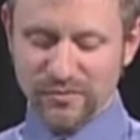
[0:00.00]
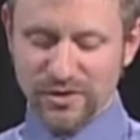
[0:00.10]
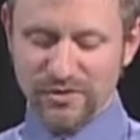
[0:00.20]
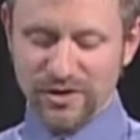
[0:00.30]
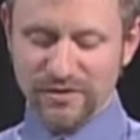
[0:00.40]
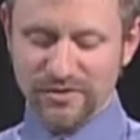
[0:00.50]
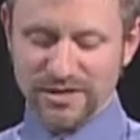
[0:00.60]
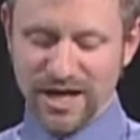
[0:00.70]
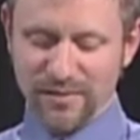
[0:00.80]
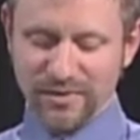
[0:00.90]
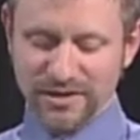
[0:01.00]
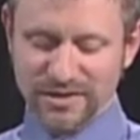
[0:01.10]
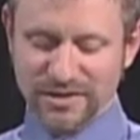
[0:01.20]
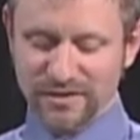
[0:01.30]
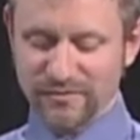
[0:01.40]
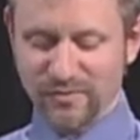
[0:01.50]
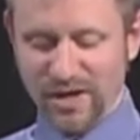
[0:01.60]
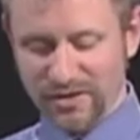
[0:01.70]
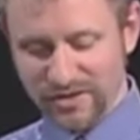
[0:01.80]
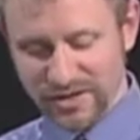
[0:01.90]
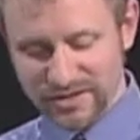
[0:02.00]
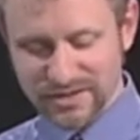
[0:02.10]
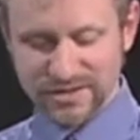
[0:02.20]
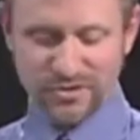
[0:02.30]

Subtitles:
where you cover topics from ethics,